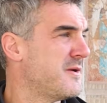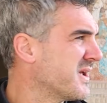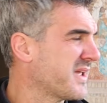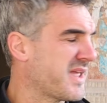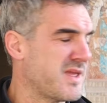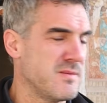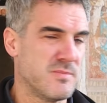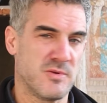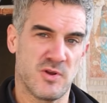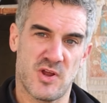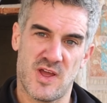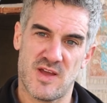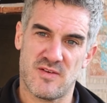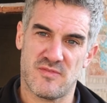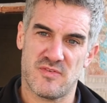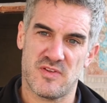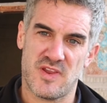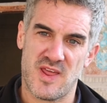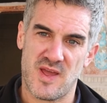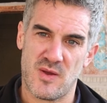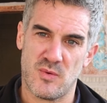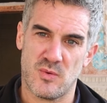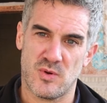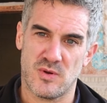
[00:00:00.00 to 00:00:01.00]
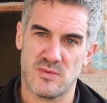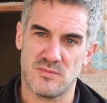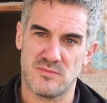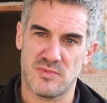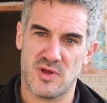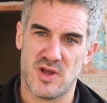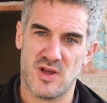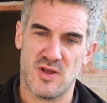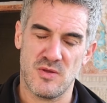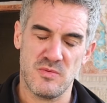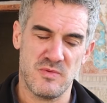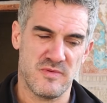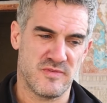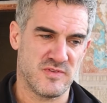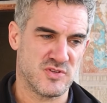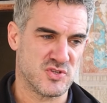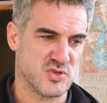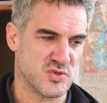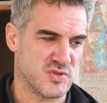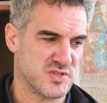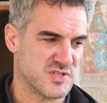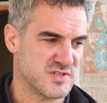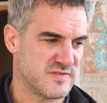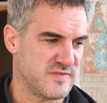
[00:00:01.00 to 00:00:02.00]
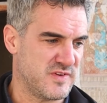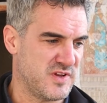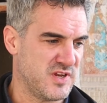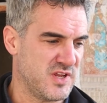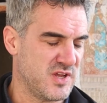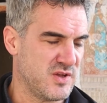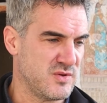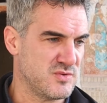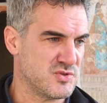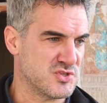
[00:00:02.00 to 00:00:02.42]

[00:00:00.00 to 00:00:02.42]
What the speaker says: Keep an eye out for that one, but I hope you've enjoyed this video,